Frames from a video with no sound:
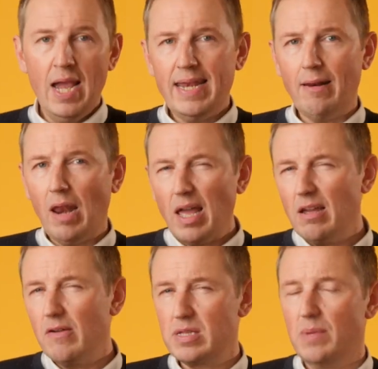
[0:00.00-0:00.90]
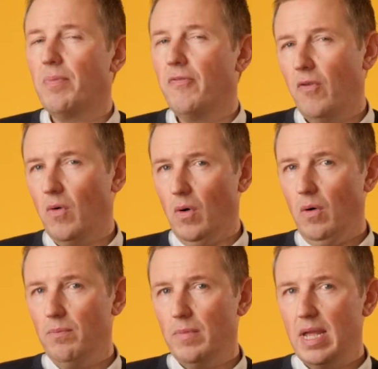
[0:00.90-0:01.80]
Now, like I've said
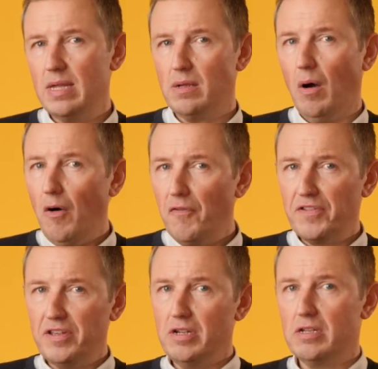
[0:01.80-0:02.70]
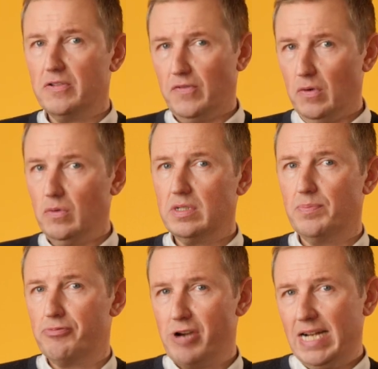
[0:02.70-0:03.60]
before, it's often useful to
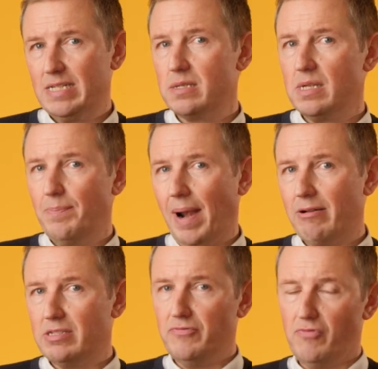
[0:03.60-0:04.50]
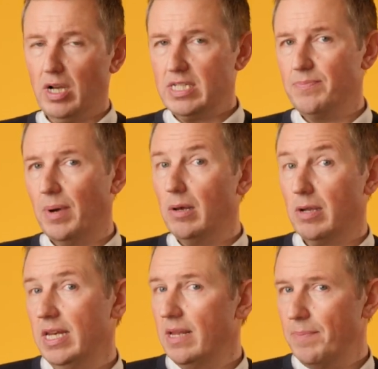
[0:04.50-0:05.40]
practice comparative writing by
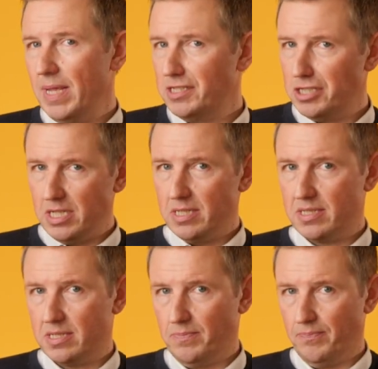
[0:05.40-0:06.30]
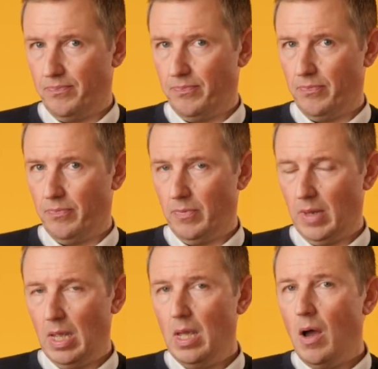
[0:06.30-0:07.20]
looking at pictures.
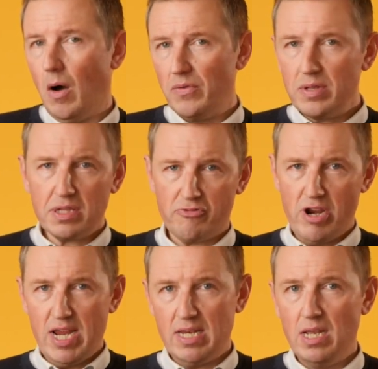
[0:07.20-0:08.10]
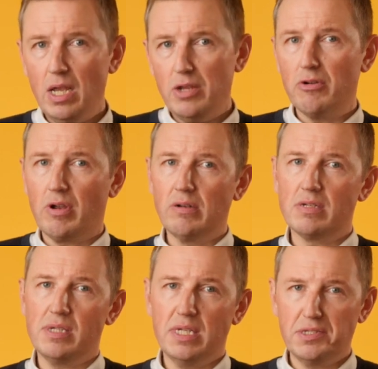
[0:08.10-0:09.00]
On the screen, you're going
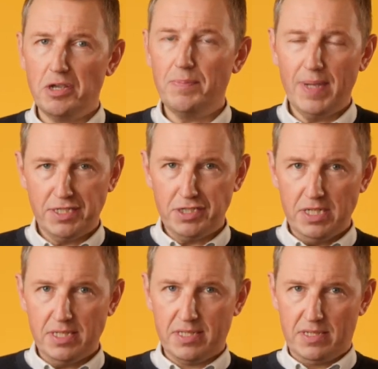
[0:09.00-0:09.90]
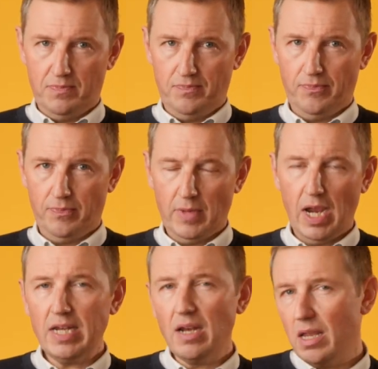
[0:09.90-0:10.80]
to see two pictures.
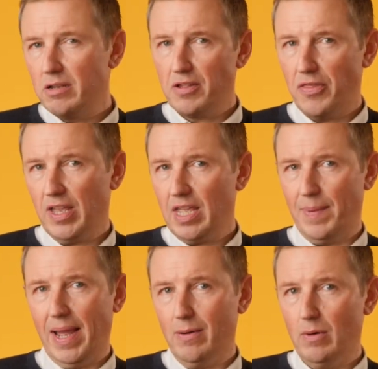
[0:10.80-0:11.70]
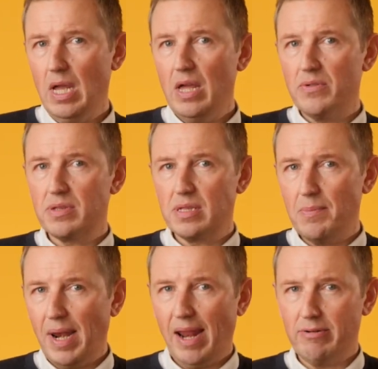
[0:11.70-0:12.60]
I'd like you to think about the
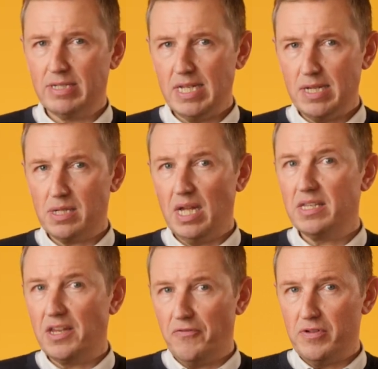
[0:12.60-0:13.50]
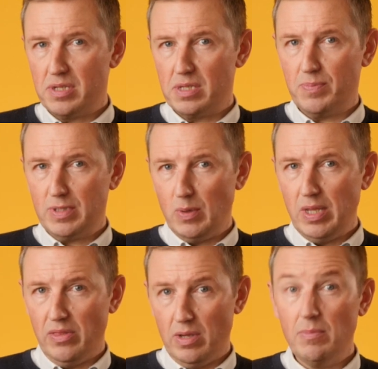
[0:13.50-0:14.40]
similarities and differences
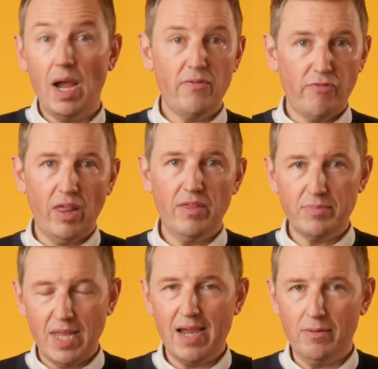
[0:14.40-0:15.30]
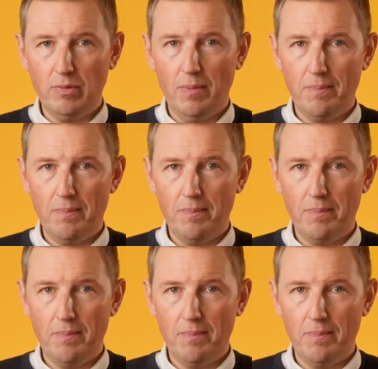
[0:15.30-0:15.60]
between them and write them down.